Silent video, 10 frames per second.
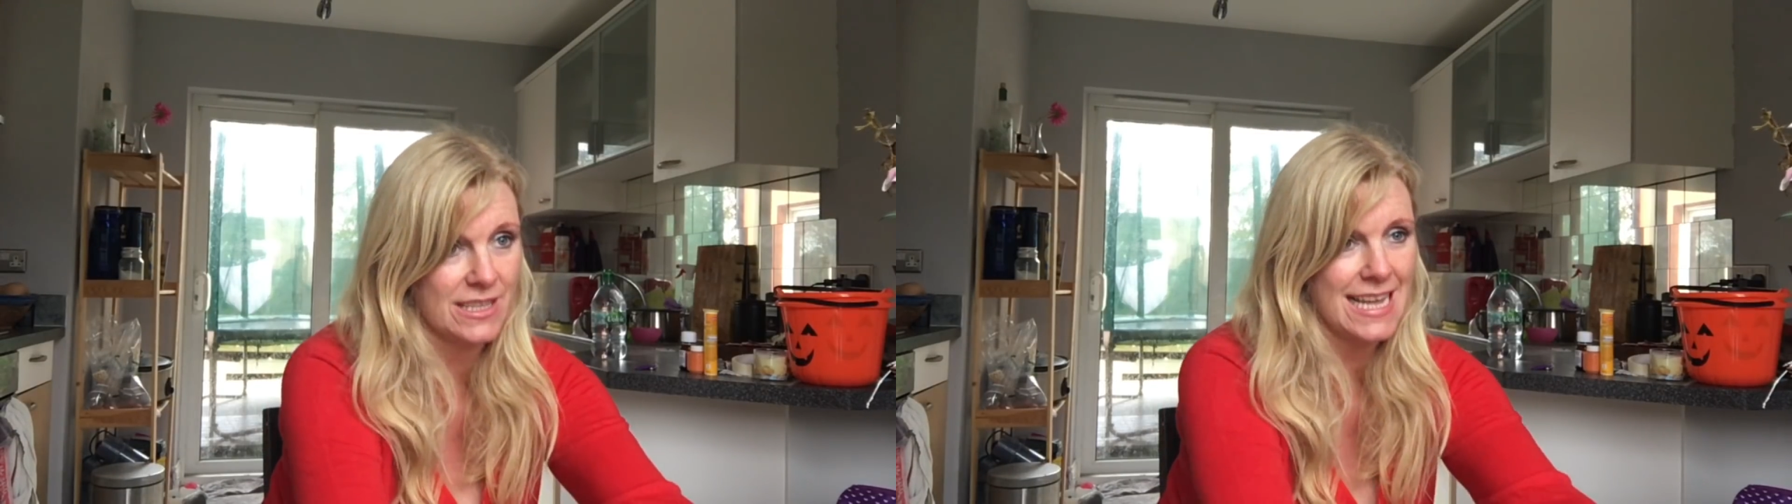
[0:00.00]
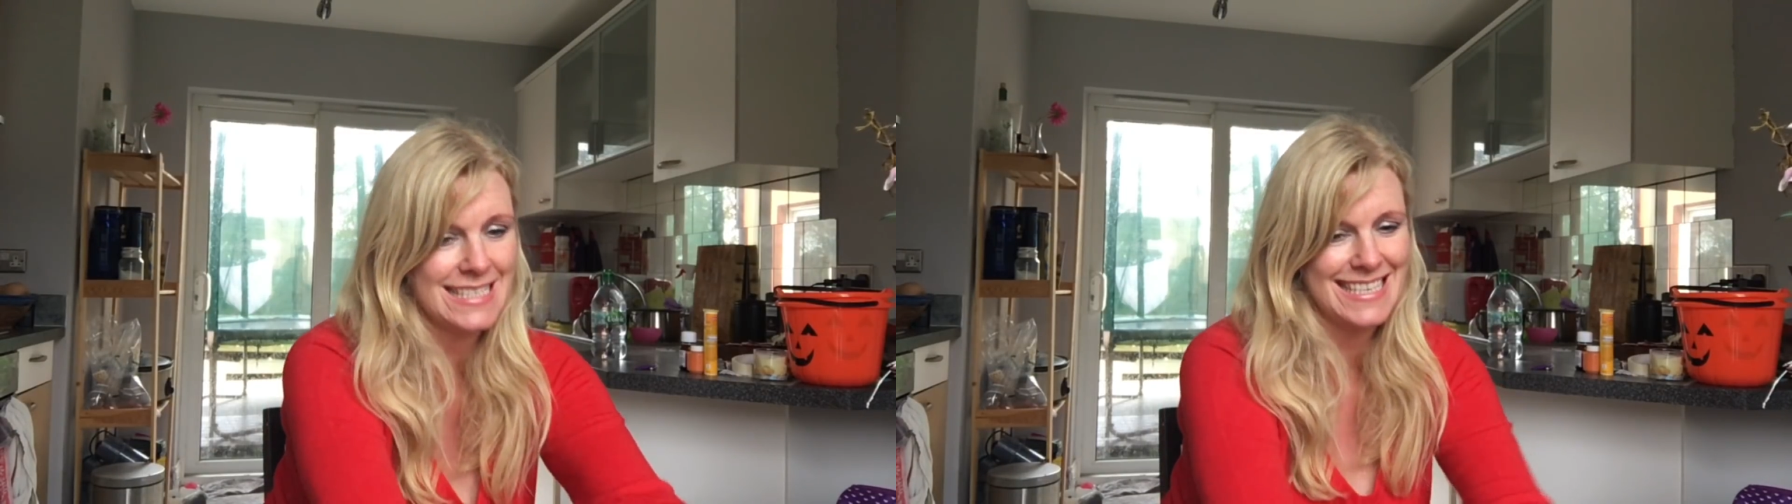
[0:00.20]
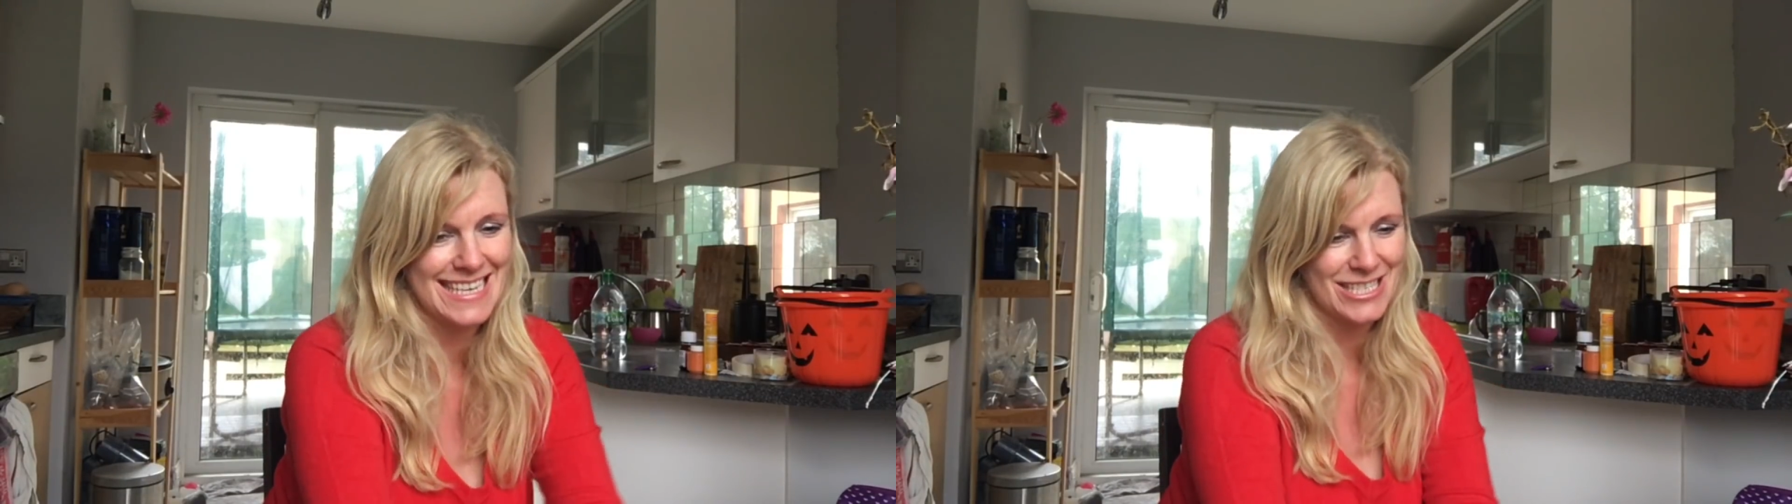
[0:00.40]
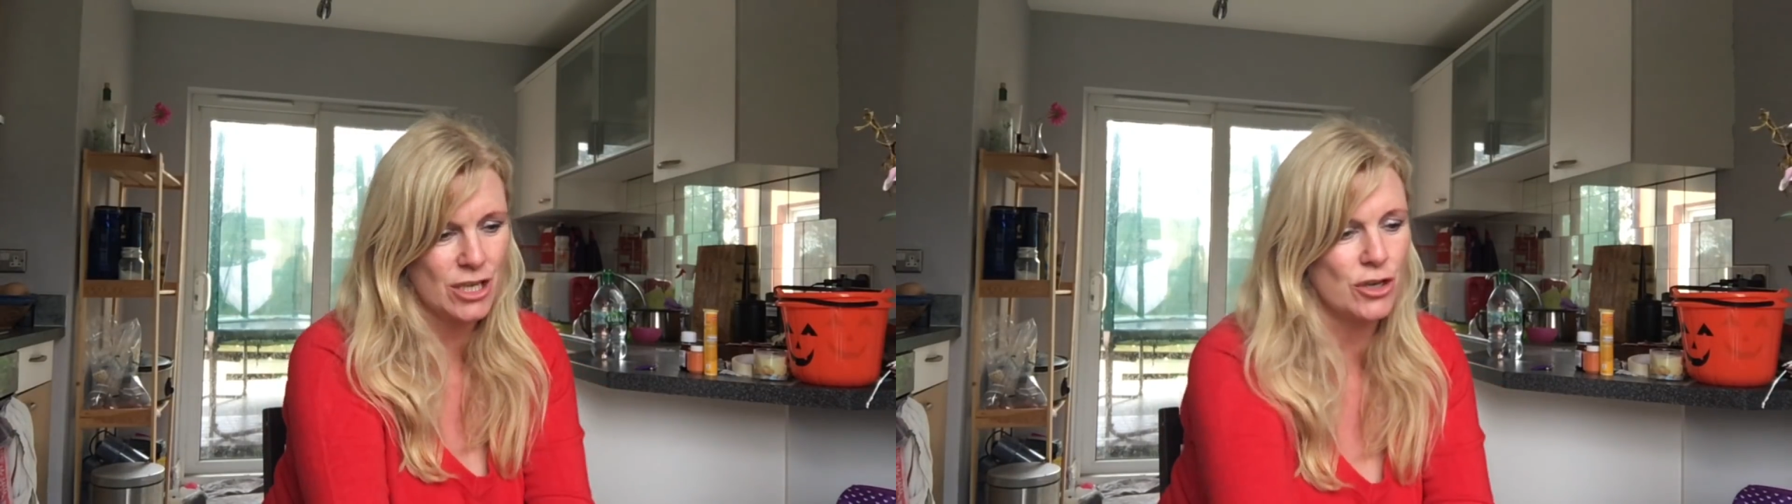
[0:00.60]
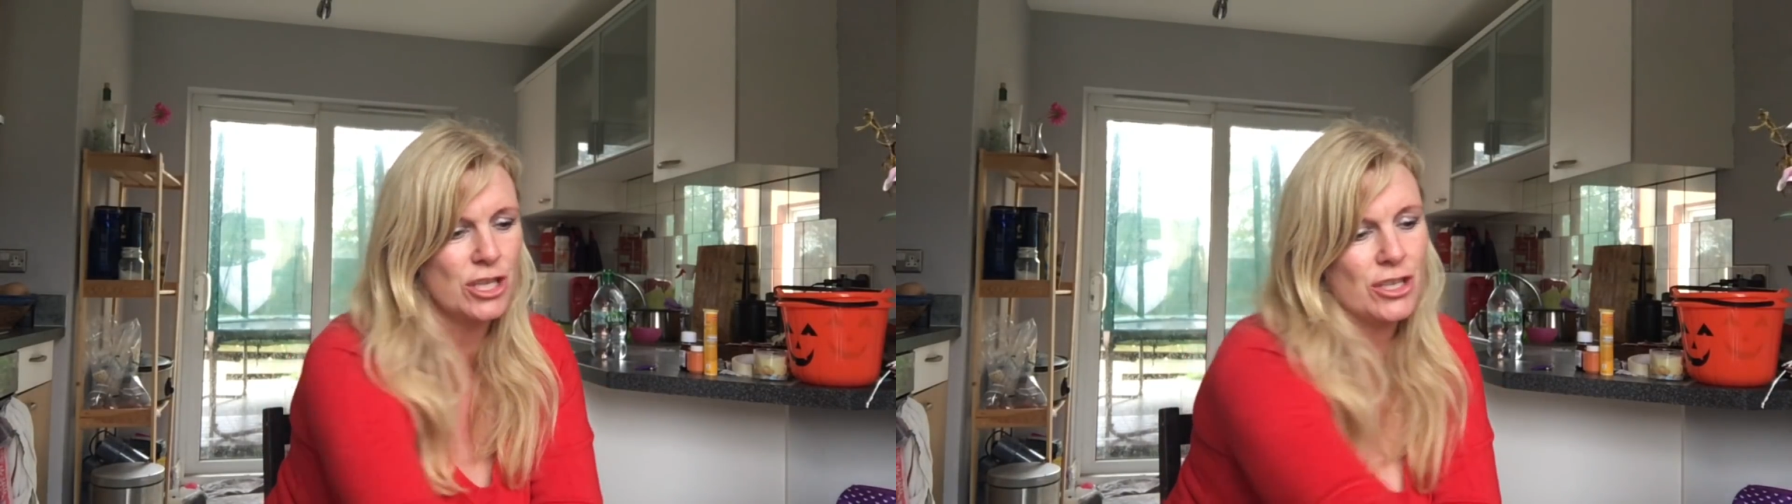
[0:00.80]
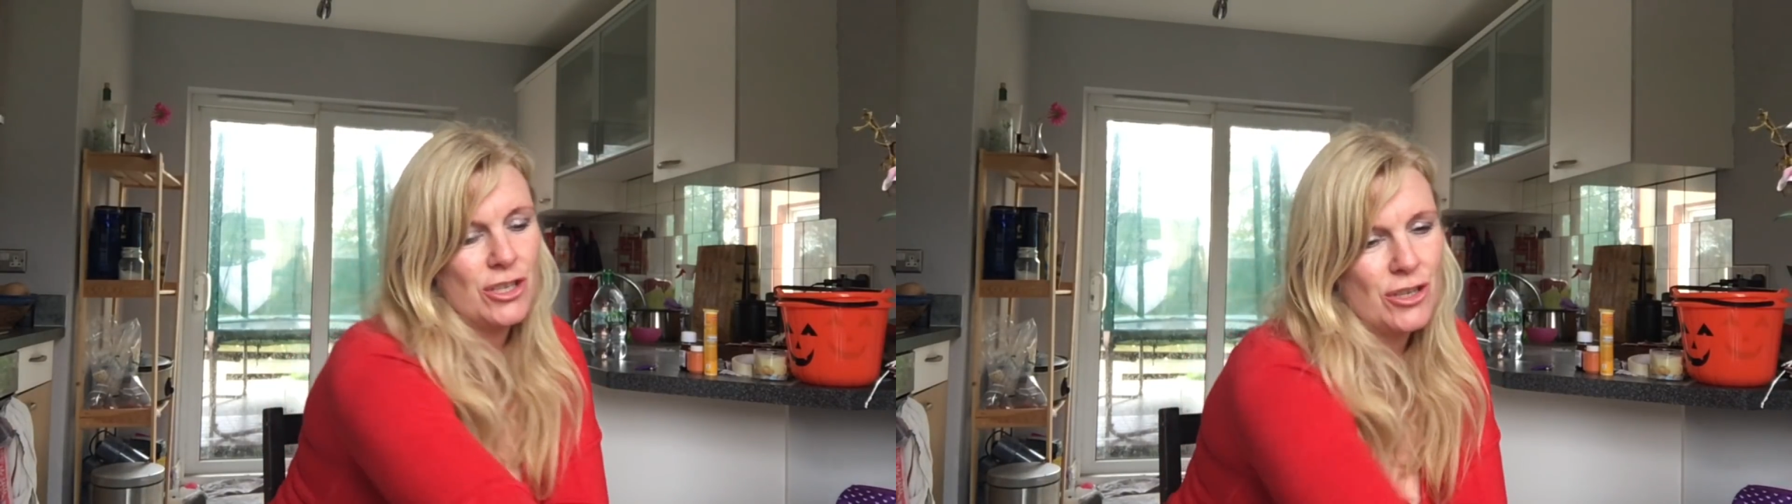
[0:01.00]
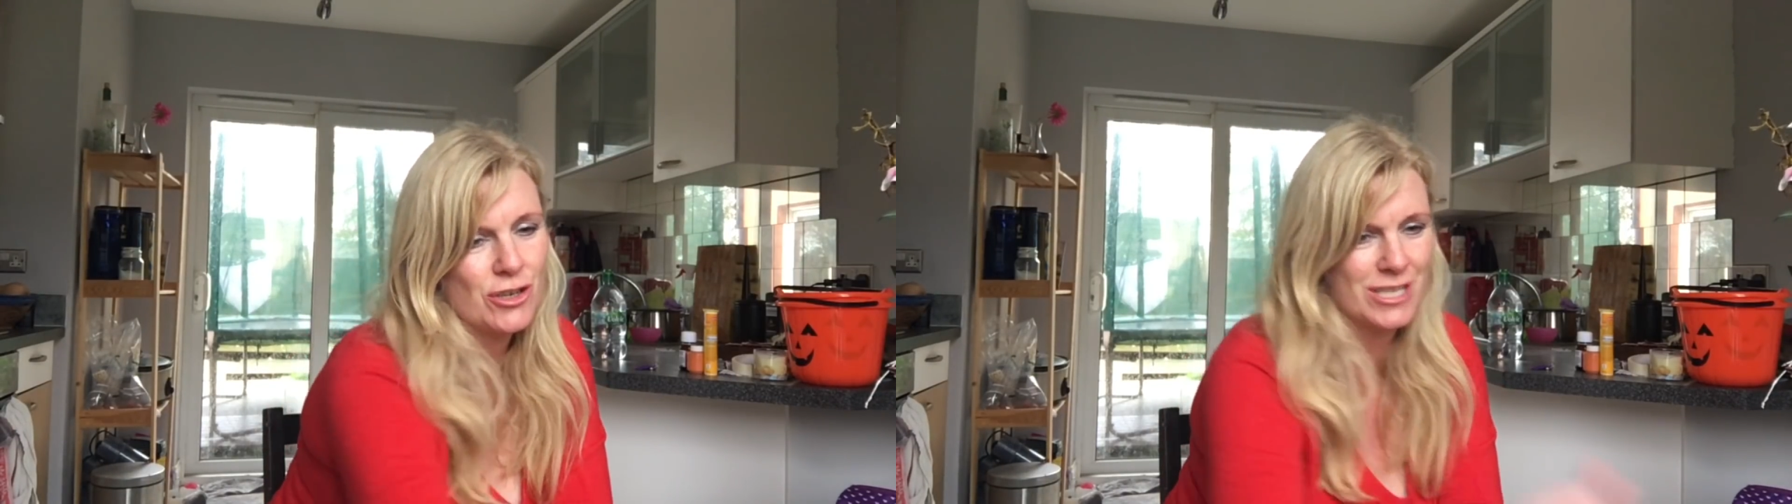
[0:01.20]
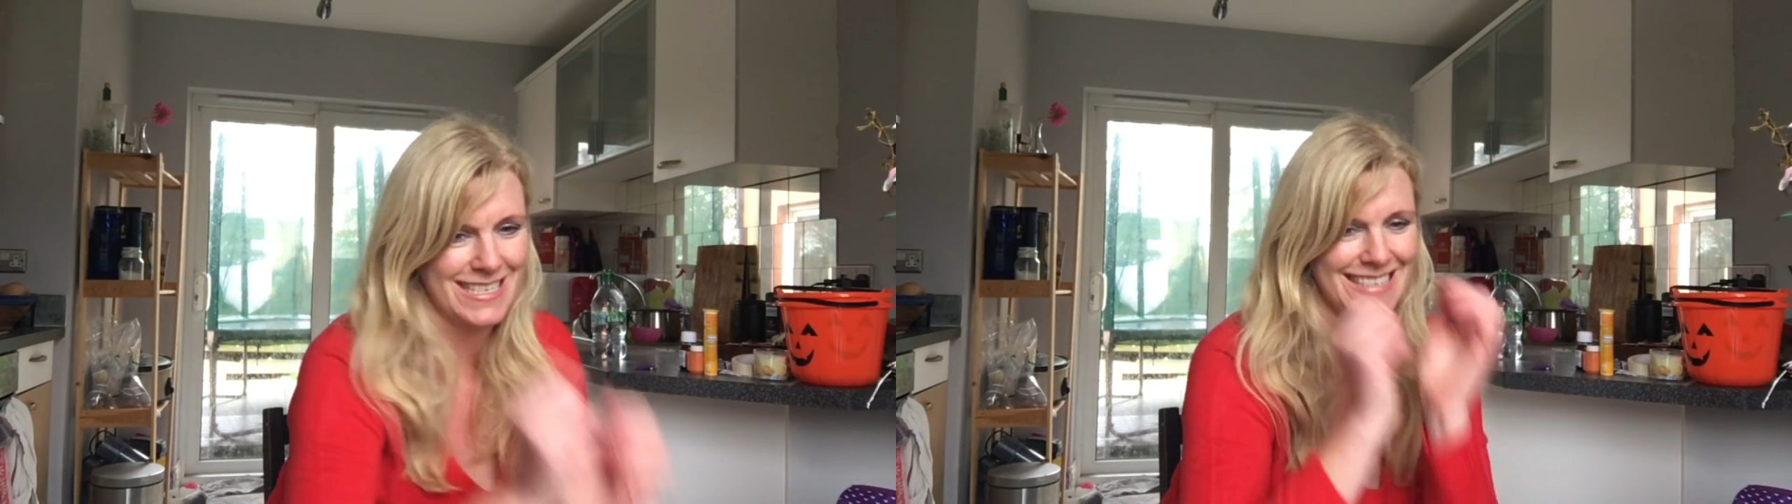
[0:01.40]
That's it. Good,
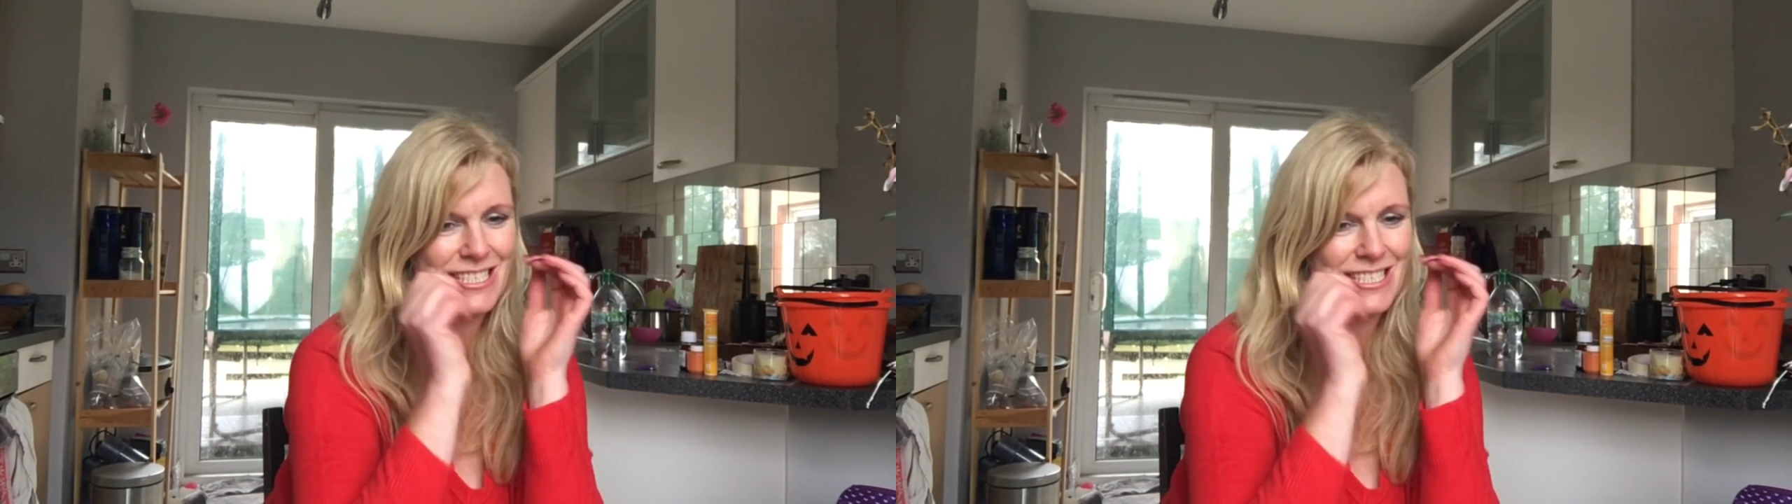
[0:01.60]
good.